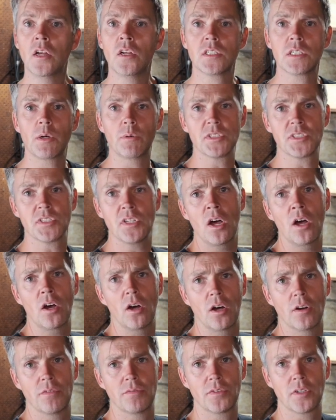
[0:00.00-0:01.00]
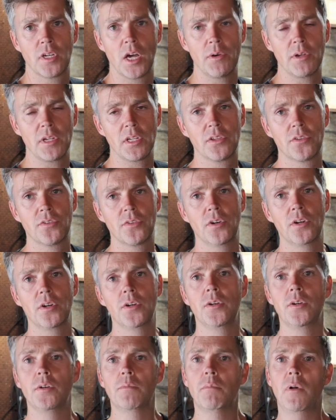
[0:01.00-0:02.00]
So we'll start off going
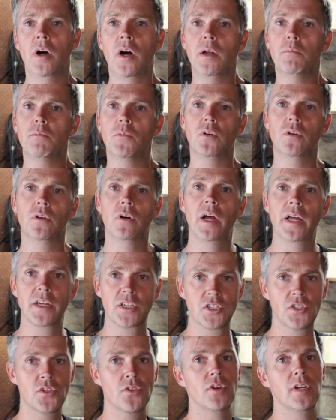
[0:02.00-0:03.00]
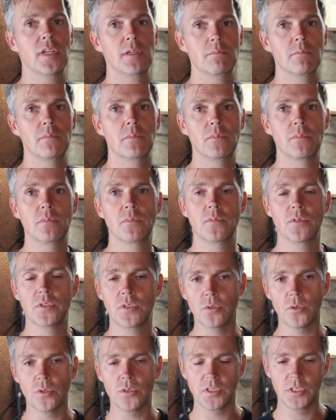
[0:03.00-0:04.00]
through my more extreme
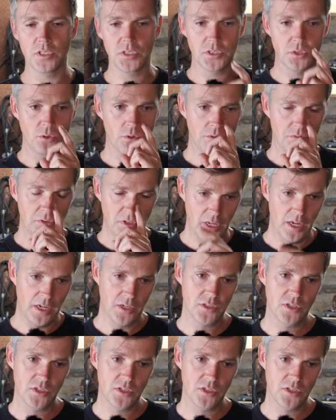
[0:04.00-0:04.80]
daughter's story, if you like.